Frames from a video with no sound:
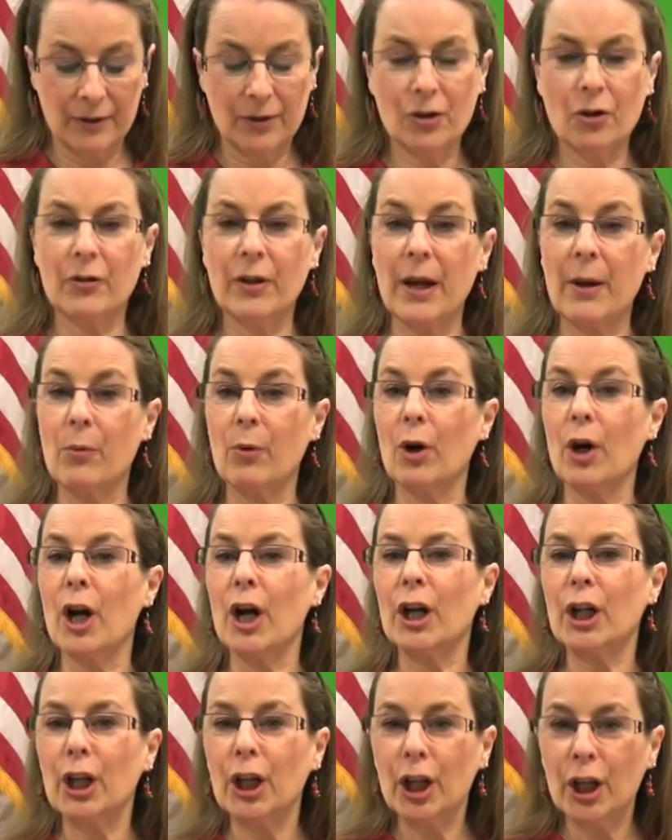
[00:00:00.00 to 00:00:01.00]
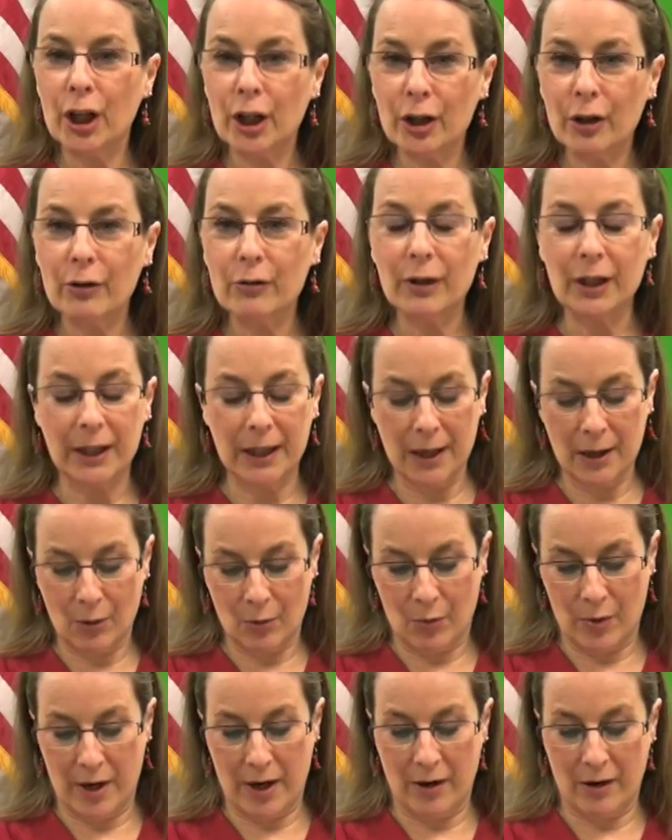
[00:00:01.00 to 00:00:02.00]
so they were acutely
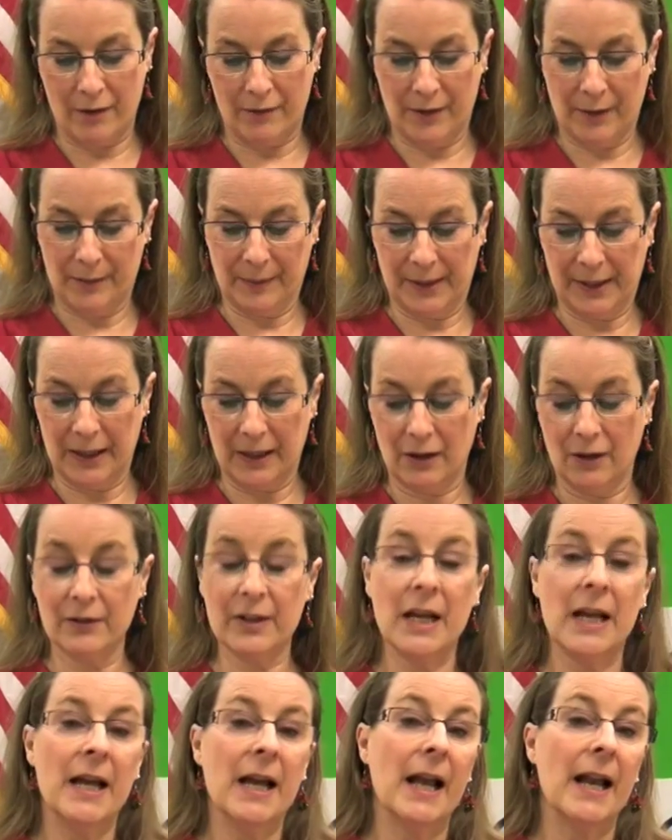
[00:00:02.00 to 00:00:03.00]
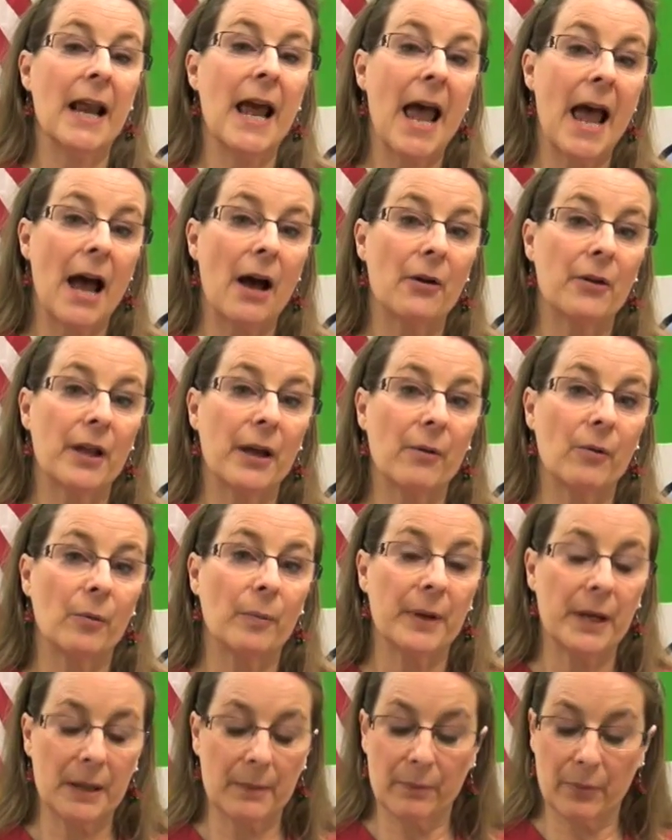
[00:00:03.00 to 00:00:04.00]
aware of themselves and how they were
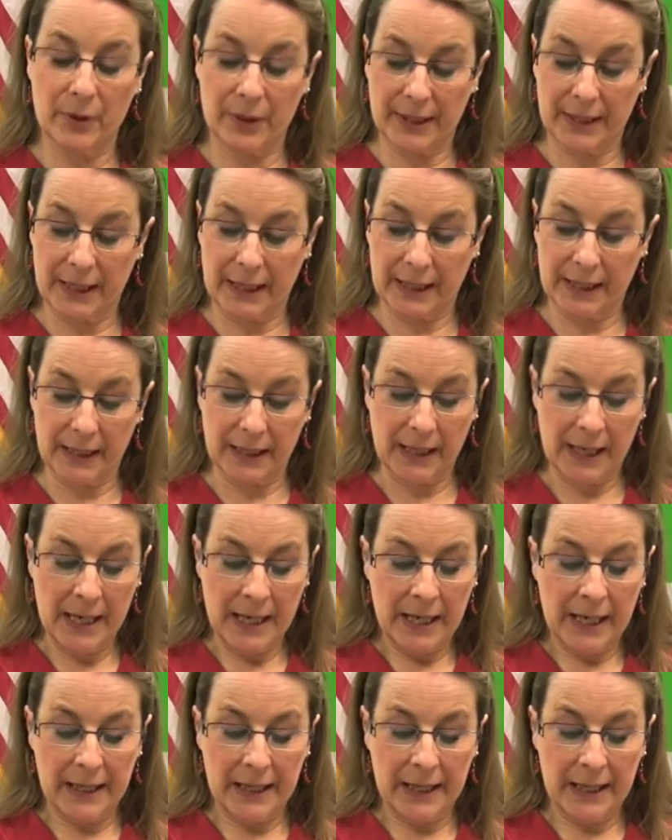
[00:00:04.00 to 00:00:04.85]
being presented.